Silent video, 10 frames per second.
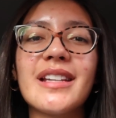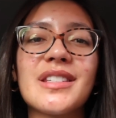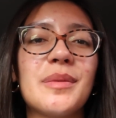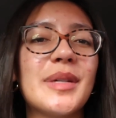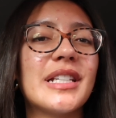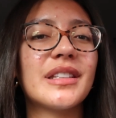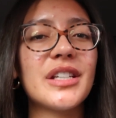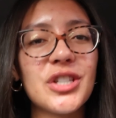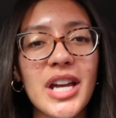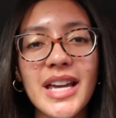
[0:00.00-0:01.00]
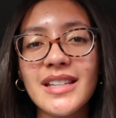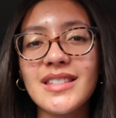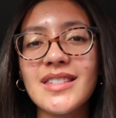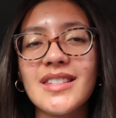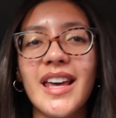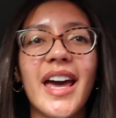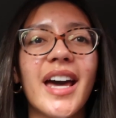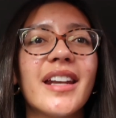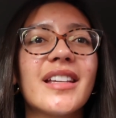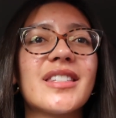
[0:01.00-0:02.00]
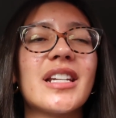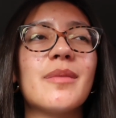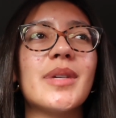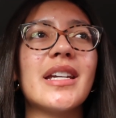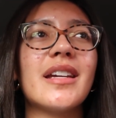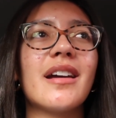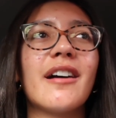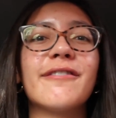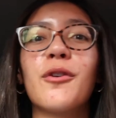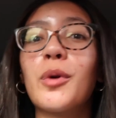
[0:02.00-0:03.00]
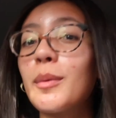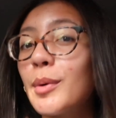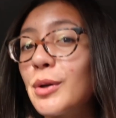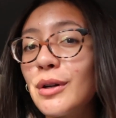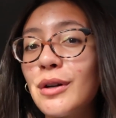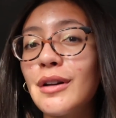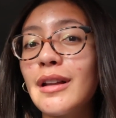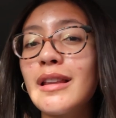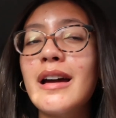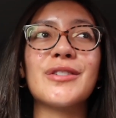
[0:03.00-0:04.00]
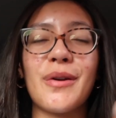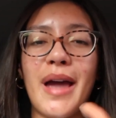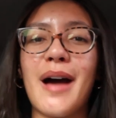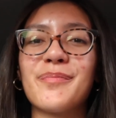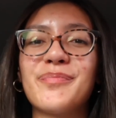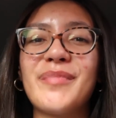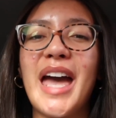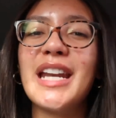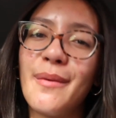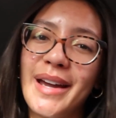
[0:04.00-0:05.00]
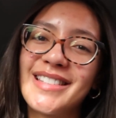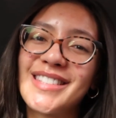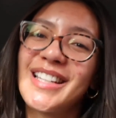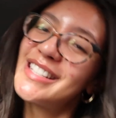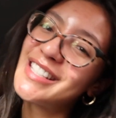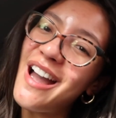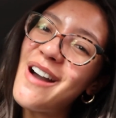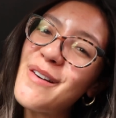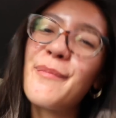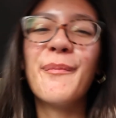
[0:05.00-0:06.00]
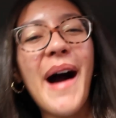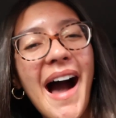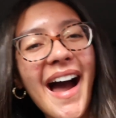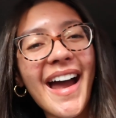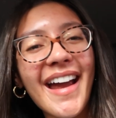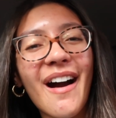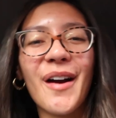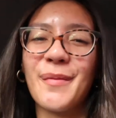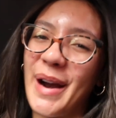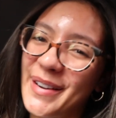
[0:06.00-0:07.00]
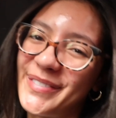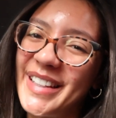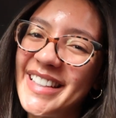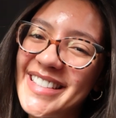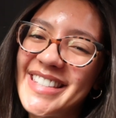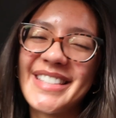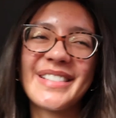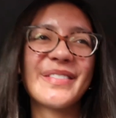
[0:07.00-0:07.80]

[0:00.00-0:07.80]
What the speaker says: It's gonna be delicious and it's gonna be affordable. So yeah. Anyways, let's go buy our breakfast.